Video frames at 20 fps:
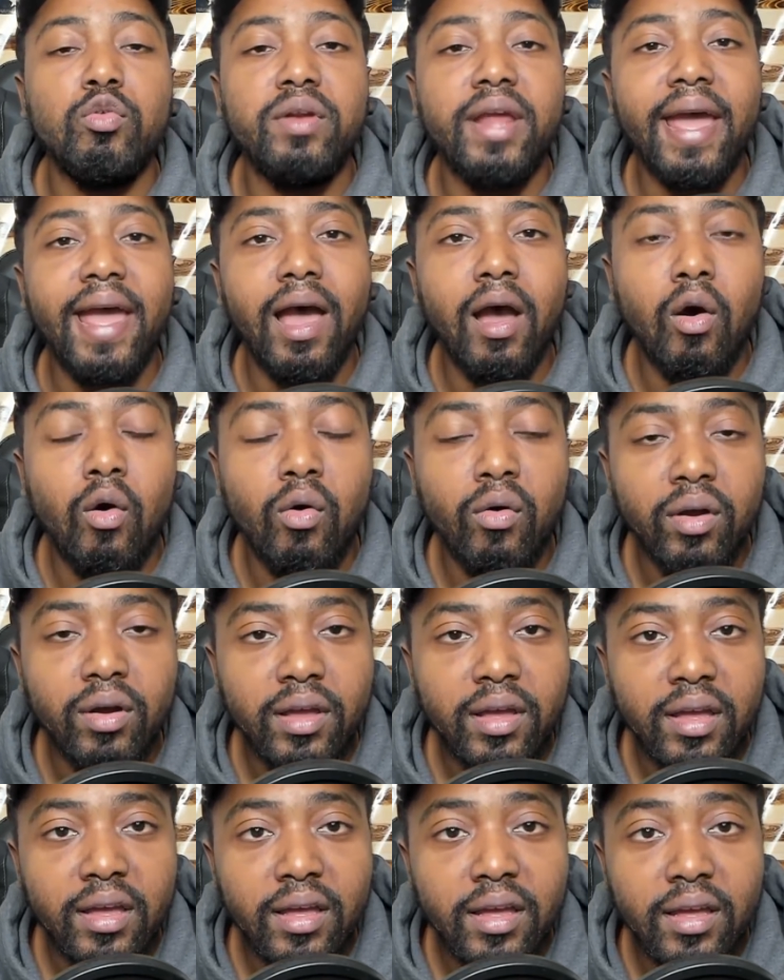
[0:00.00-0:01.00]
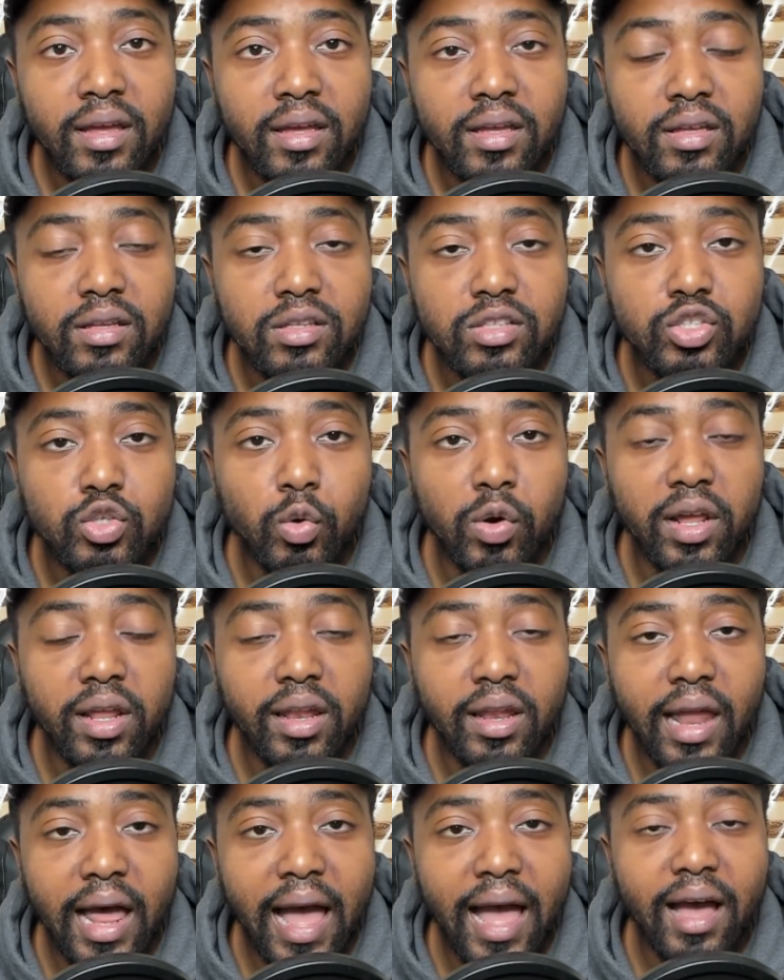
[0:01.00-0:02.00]
down to a
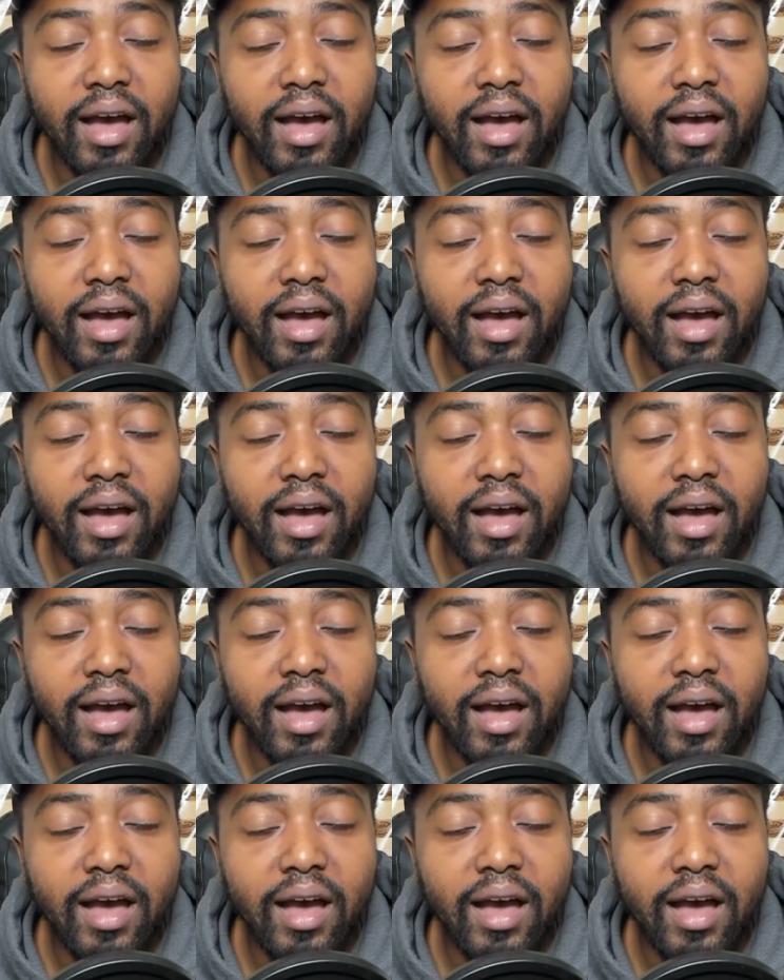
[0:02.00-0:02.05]
lot